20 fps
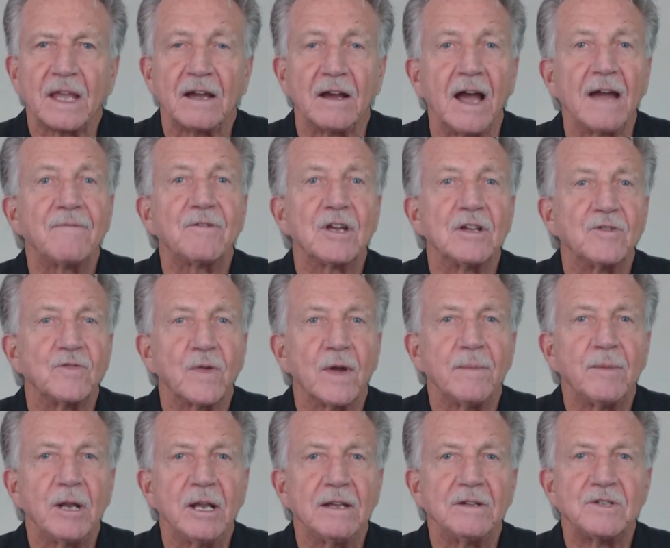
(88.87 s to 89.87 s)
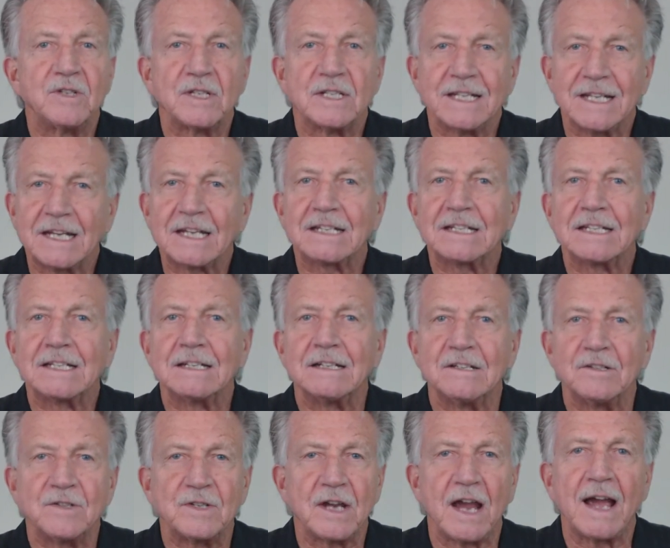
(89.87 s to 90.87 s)
Now, I've contributed
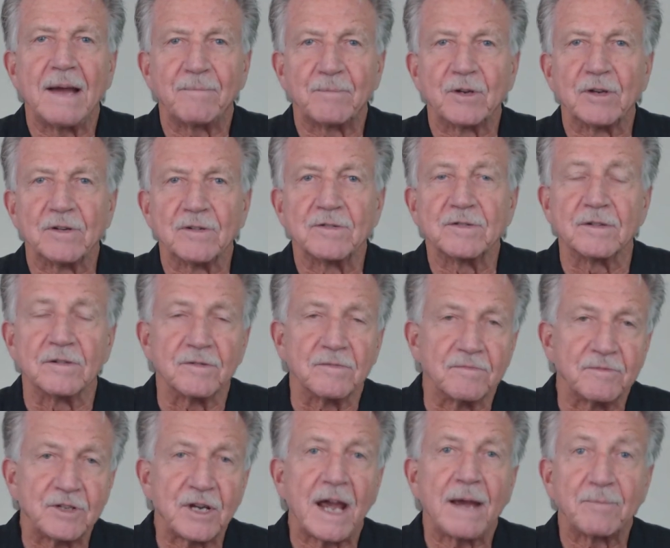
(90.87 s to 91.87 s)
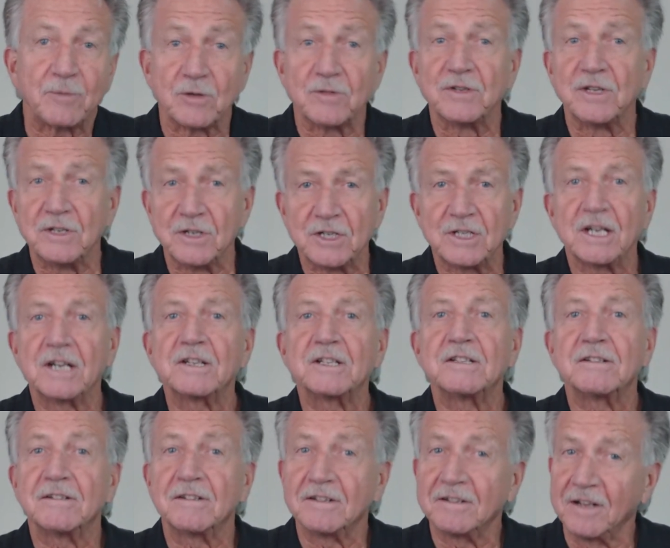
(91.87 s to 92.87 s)
six chapters or chapters in
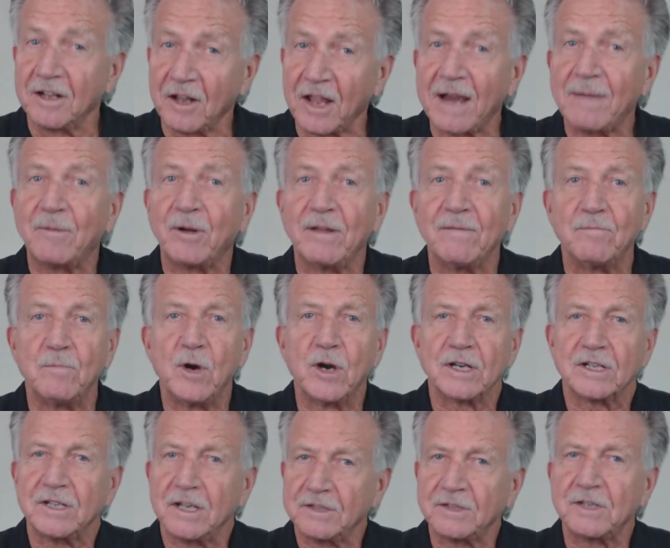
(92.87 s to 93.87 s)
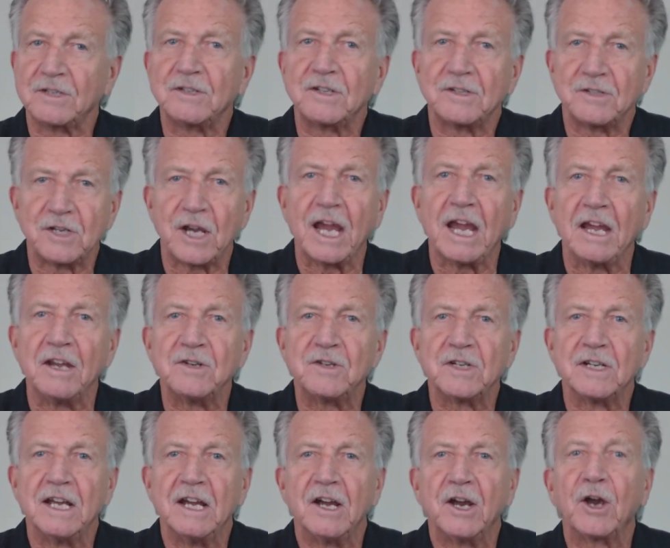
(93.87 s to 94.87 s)
six collaborative books, such as A
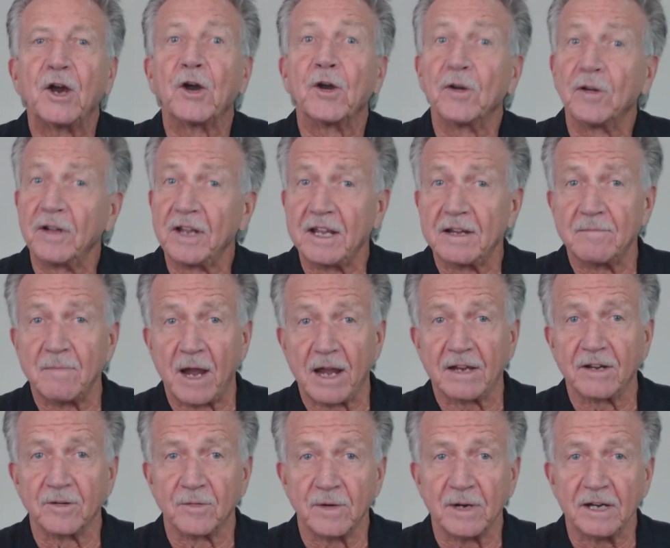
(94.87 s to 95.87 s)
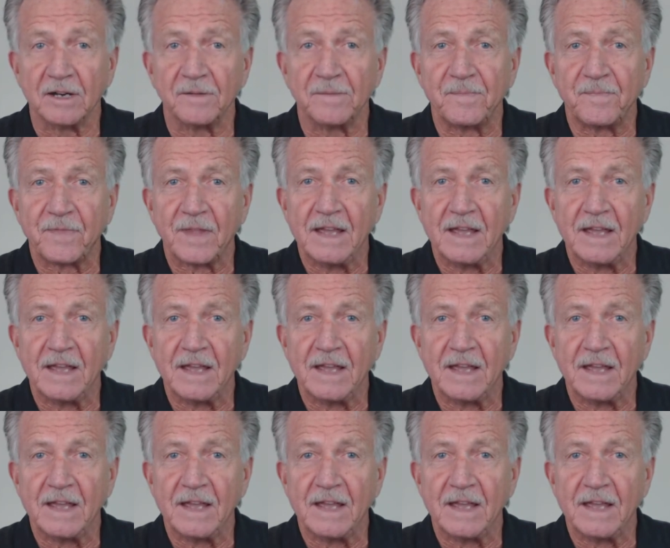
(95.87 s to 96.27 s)
Change, early in my career.